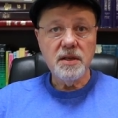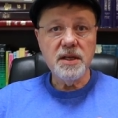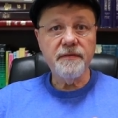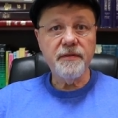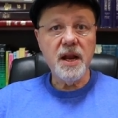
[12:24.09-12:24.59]

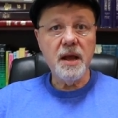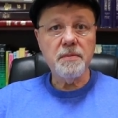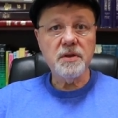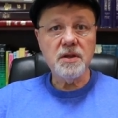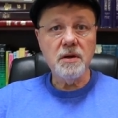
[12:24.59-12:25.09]
different
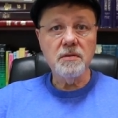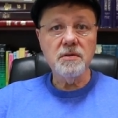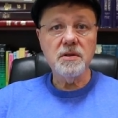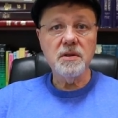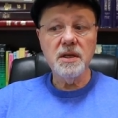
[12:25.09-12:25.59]

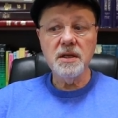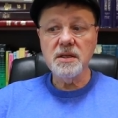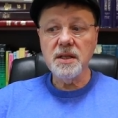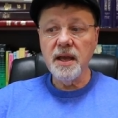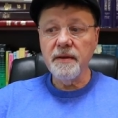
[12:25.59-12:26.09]
episodes in
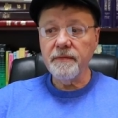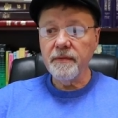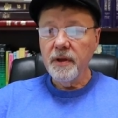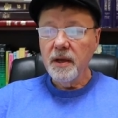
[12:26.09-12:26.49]
his life.